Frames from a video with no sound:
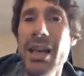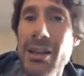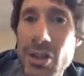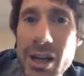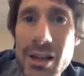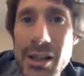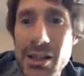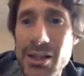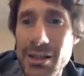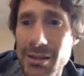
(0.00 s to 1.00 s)
that
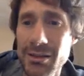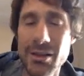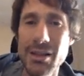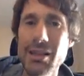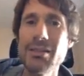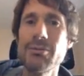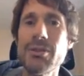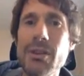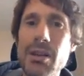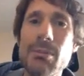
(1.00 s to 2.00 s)
checklist. So these are
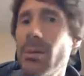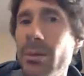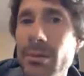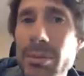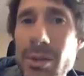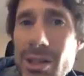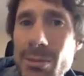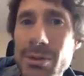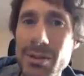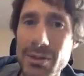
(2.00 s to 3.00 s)
very important
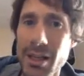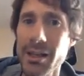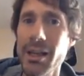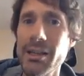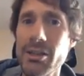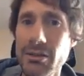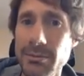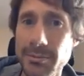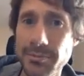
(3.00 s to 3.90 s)
principles of delegation.